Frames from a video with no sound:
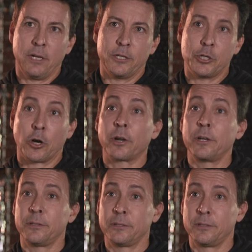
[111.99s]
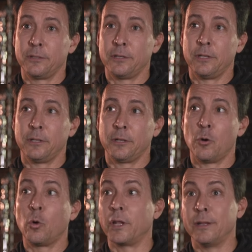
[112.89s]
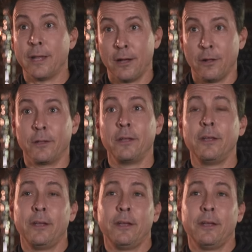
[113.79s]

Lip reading: and the dark and the holy and the hell.